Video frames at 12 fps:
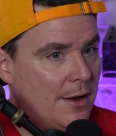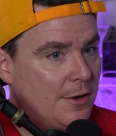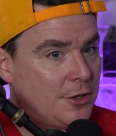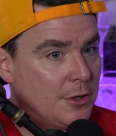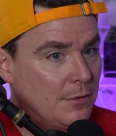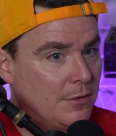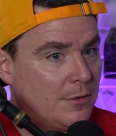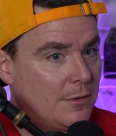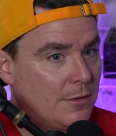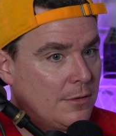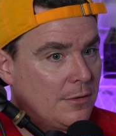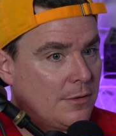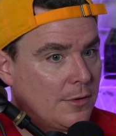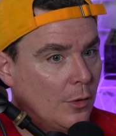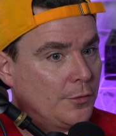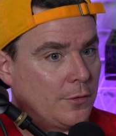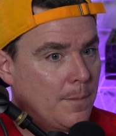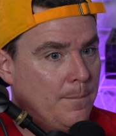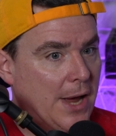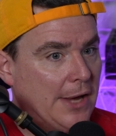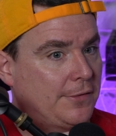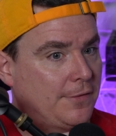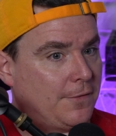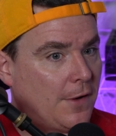Dude, those are the
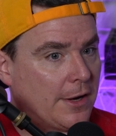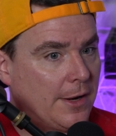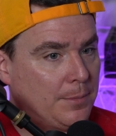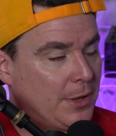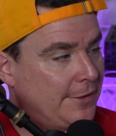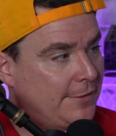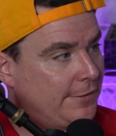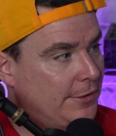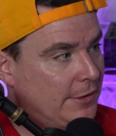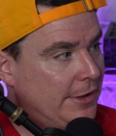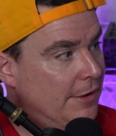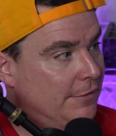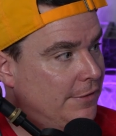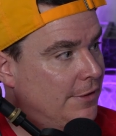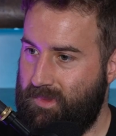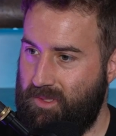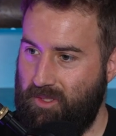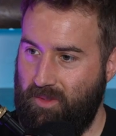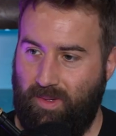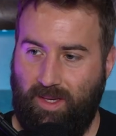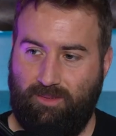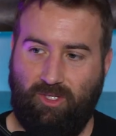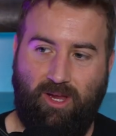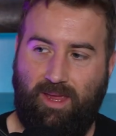best fucking places to live. You can pay
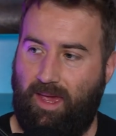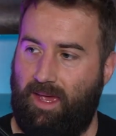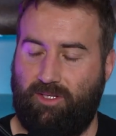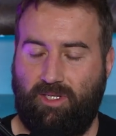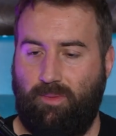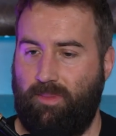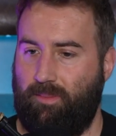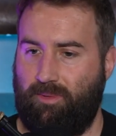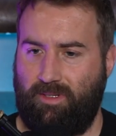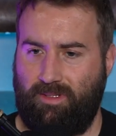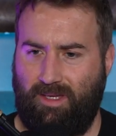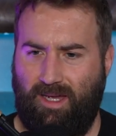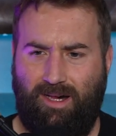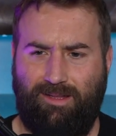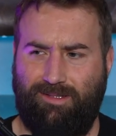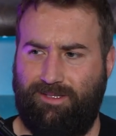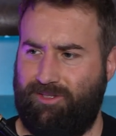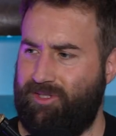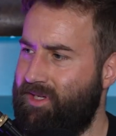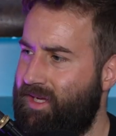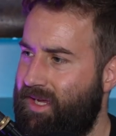them straight cash. I remember in college,